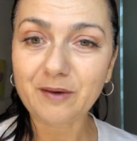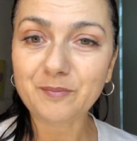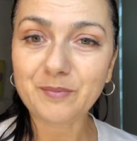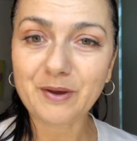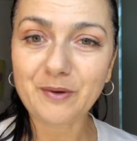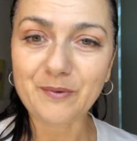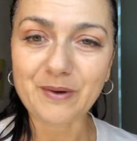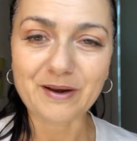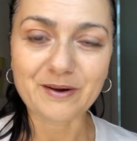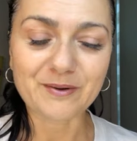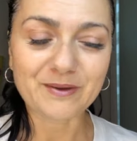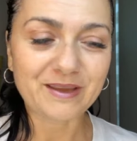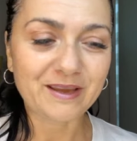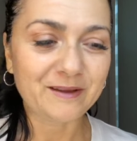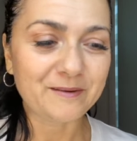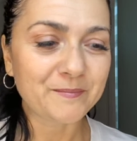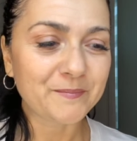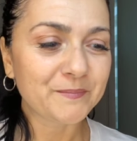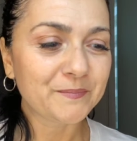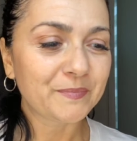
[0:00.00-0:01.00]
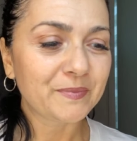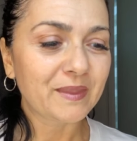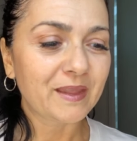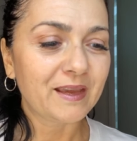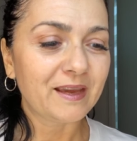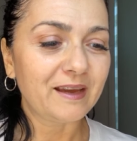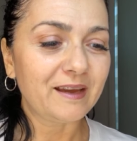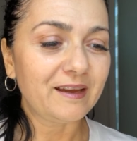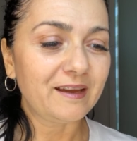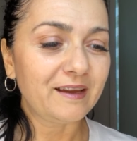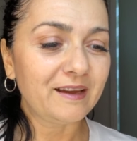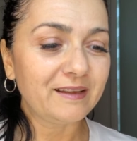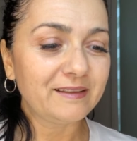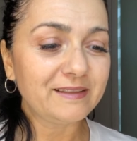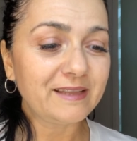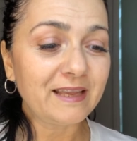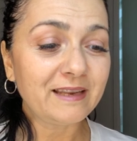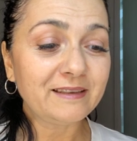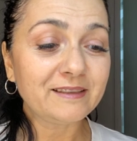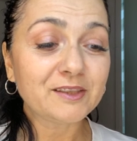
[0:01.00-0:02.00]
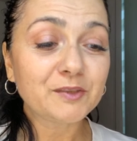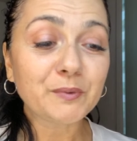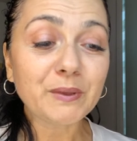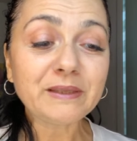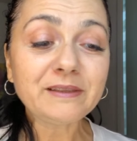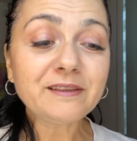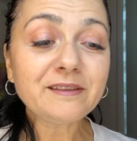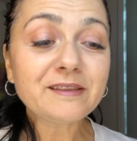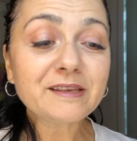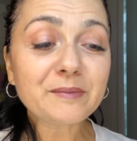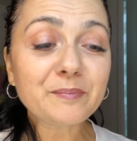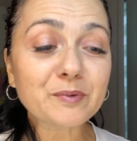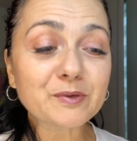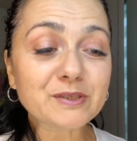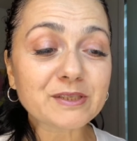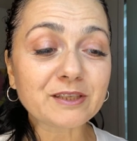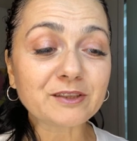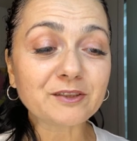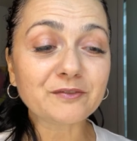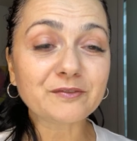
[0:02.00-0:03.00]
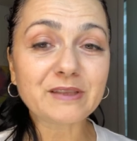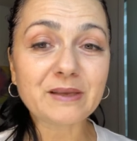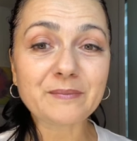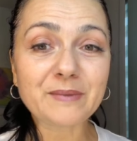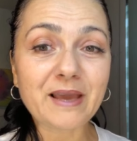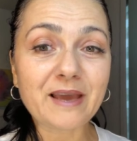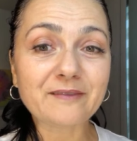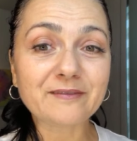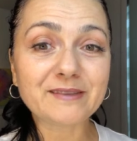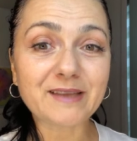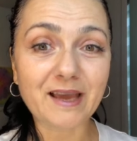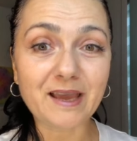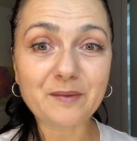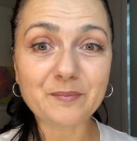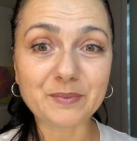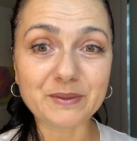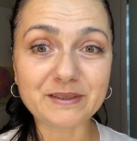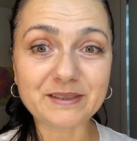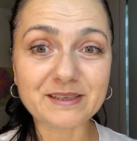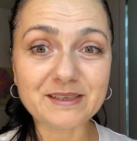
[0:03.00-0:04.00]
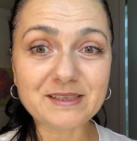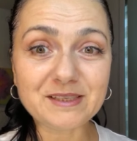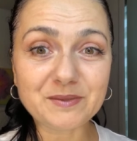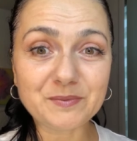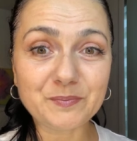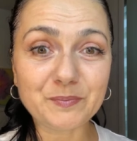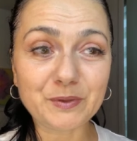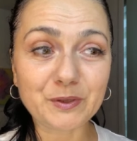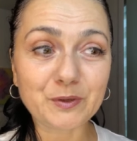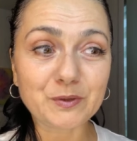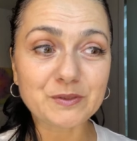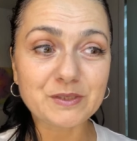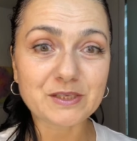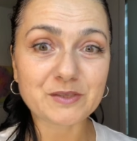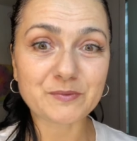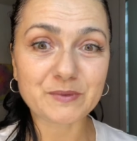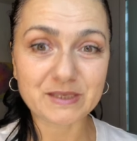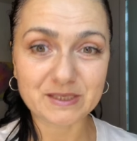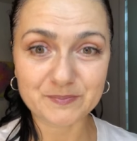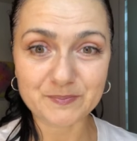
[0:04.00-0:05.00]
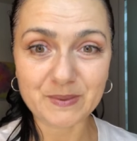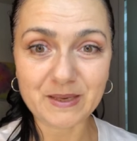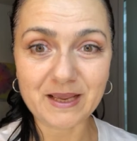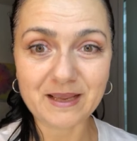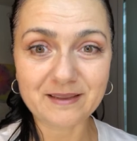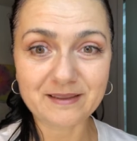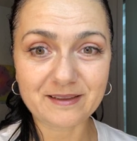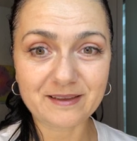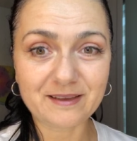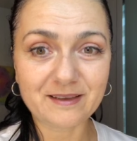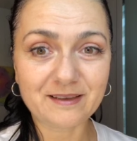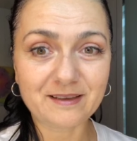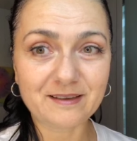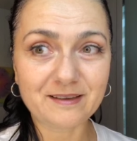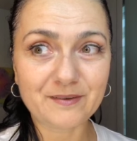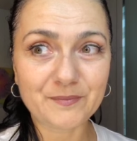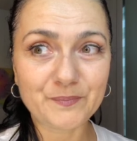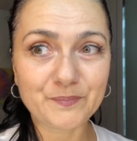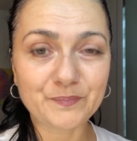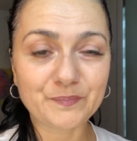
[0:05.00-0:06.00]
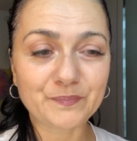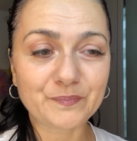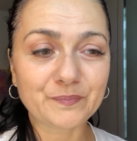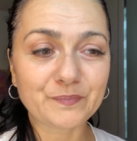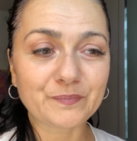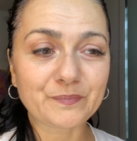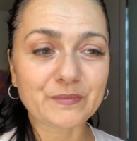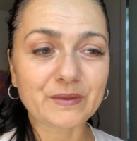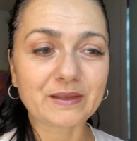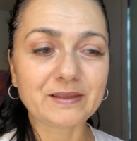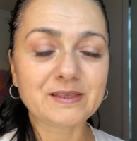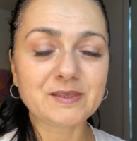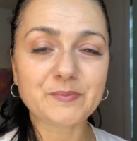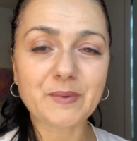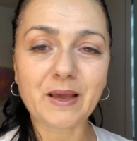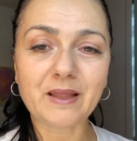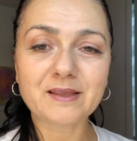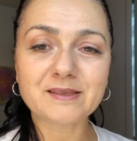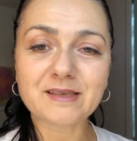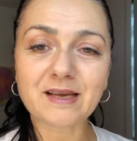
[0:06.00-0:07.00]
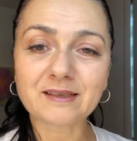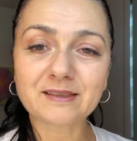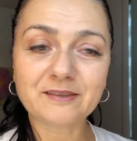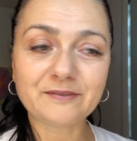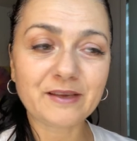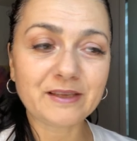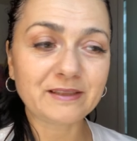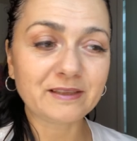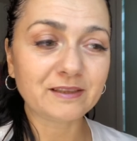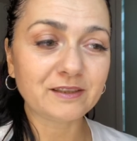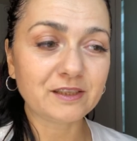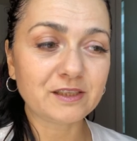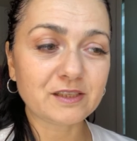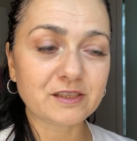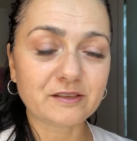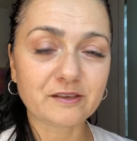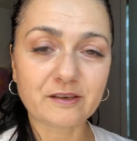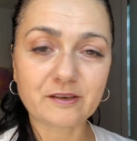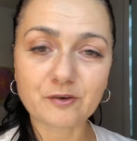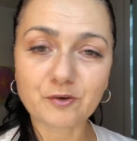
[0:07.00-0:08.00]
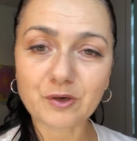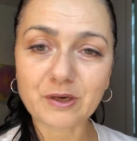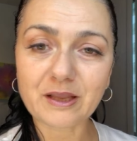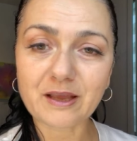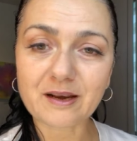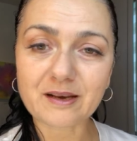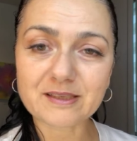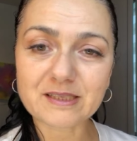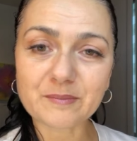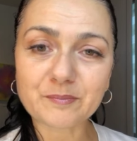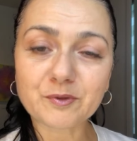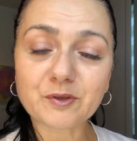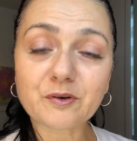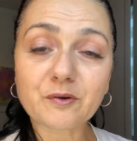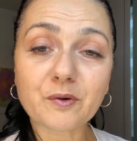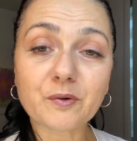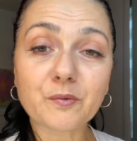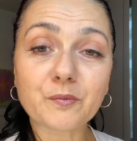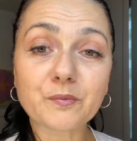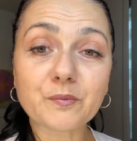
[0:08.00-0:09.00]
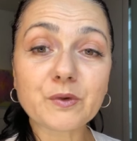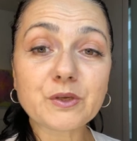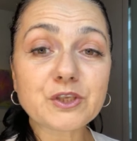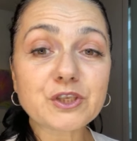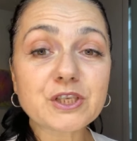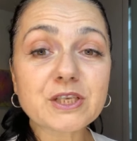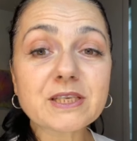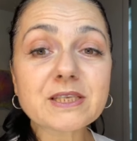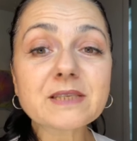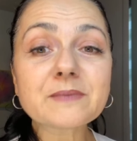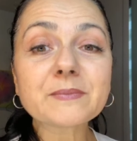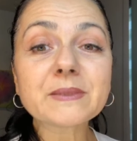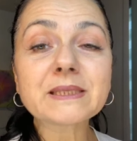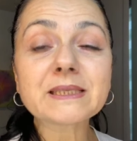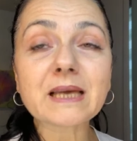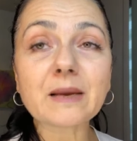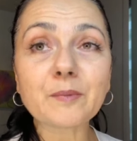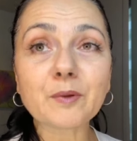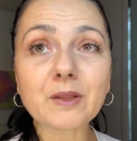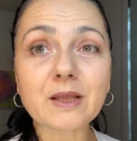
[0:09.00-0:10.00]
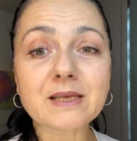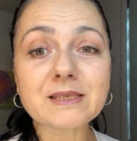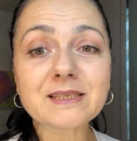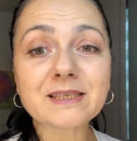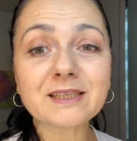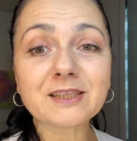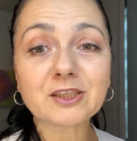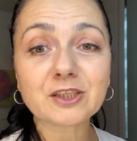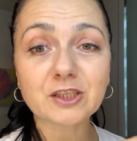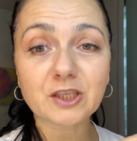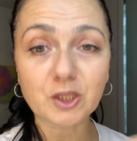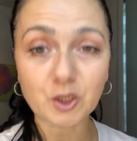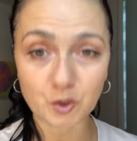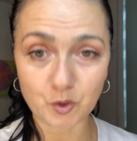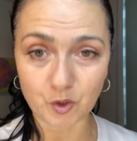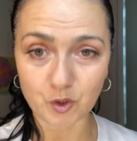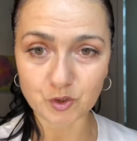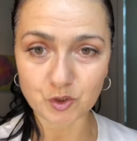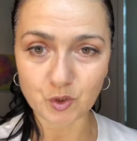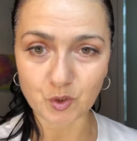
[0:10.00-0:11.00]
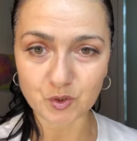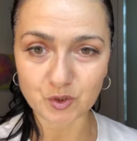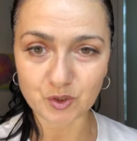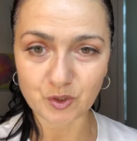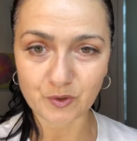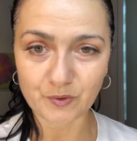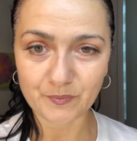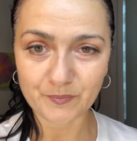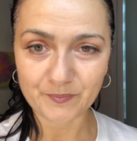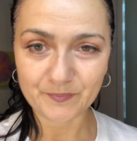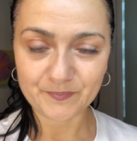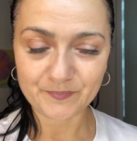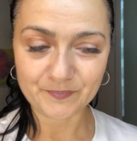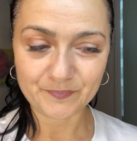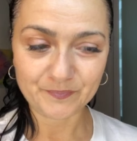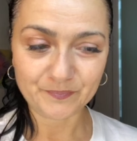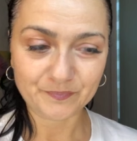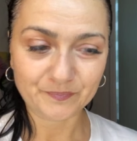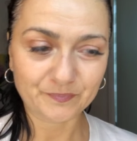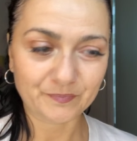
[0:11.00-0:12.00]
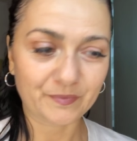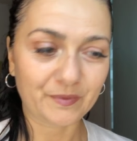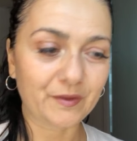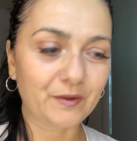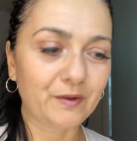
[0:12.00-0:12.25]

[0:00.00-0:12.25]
please watch them one by one. Okay. Then 23% of them have diabetes because, as we explained, this bile is activating this nuclear receptor, which is metabolizing glucose also.